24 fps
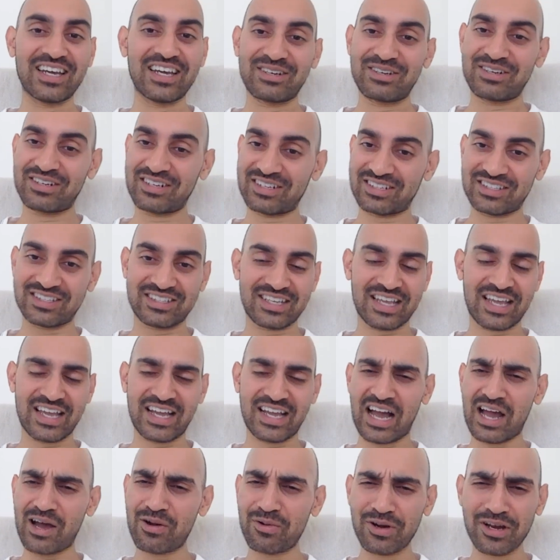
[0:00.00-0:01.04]
Just saying,
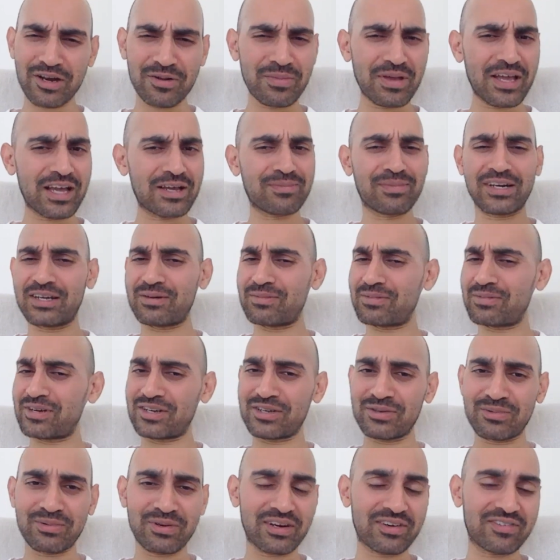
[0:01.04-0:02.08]
I want to make money, I'm going to
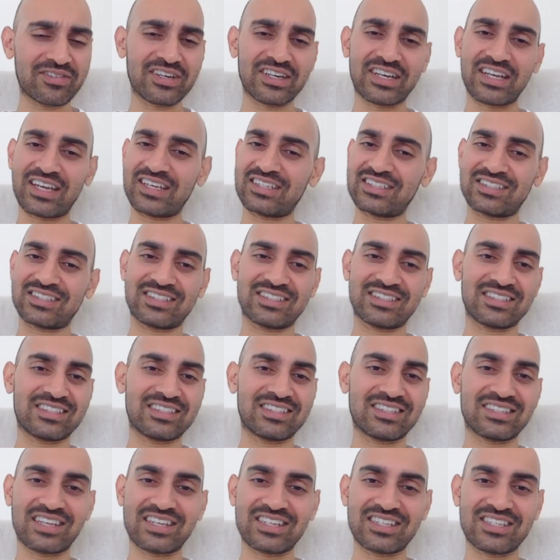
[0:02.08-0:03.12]
do whatever it takes,
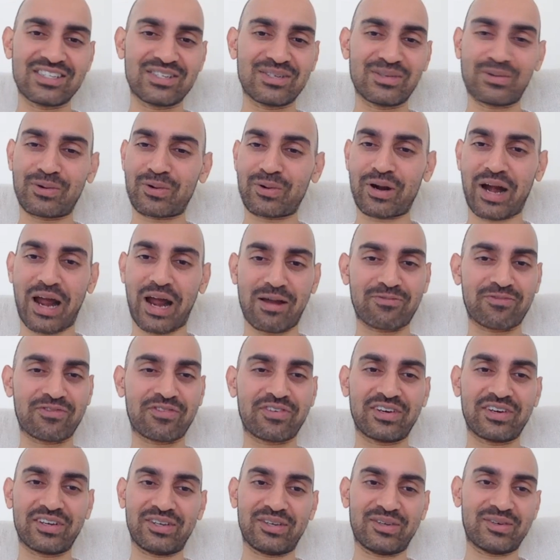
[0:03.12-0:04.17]
doesn't do crap
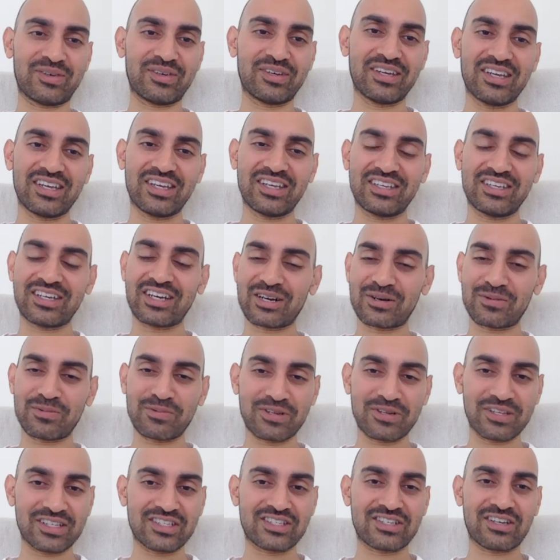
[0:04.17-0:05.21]
for you. You got to
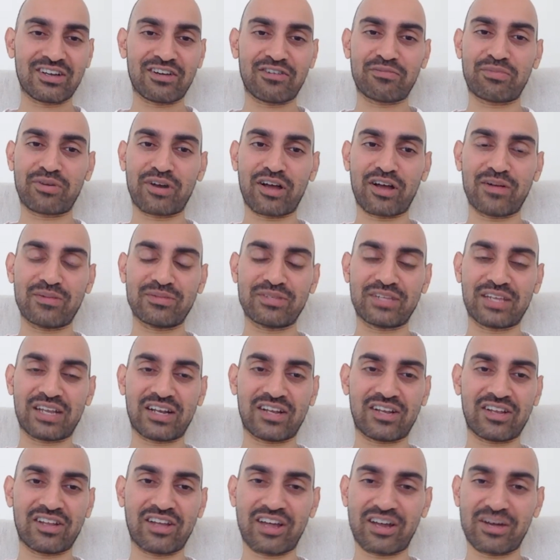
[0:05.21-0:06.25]
really solve problems that a
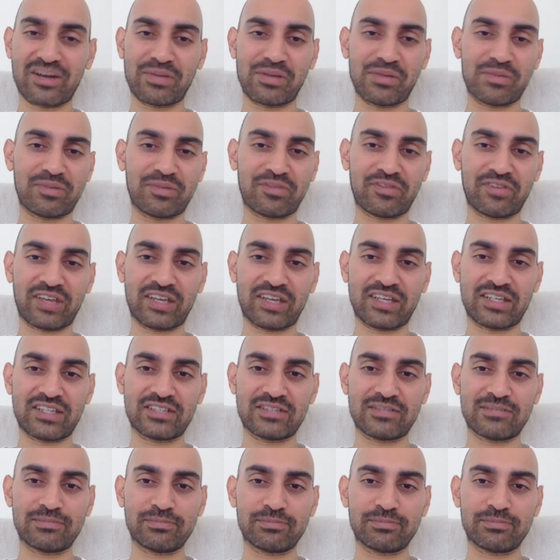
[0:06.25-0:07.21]
lot of people face.